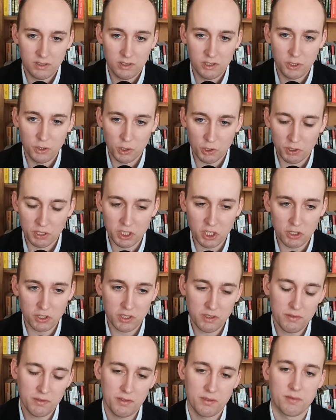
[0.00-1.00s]
Do you agree,
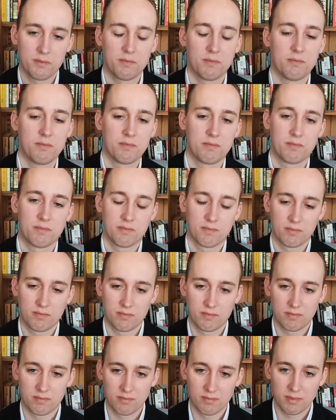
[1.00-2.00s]
Joseph?
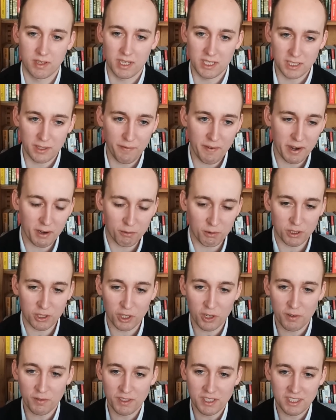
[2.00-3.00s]
Is the Federal
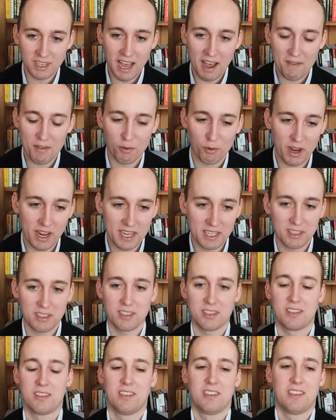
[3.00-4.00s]
Reserve to have the
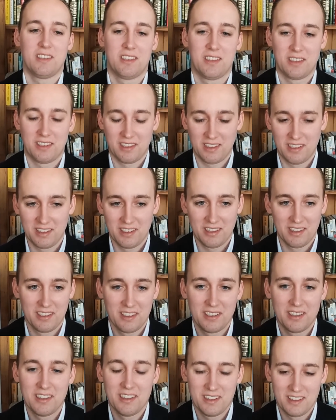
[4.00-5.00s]
reins? No,
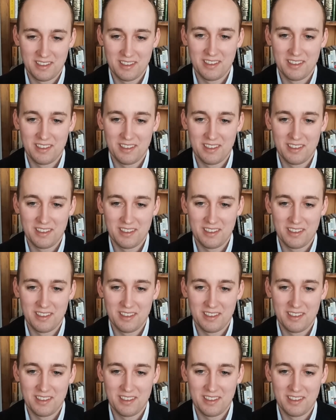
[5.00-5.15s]
absolutely.